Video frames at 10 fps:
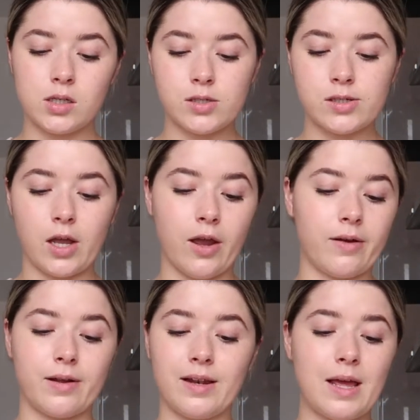
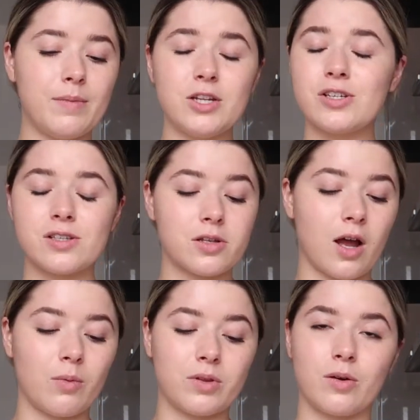So let me just
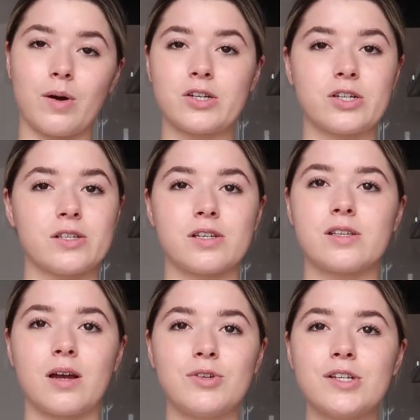start with the questions because
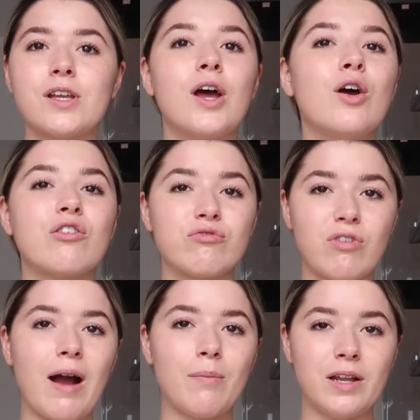I'm just
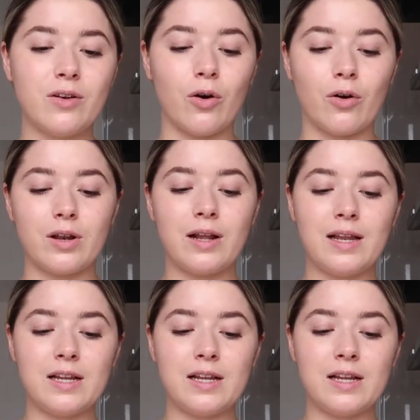rambling on.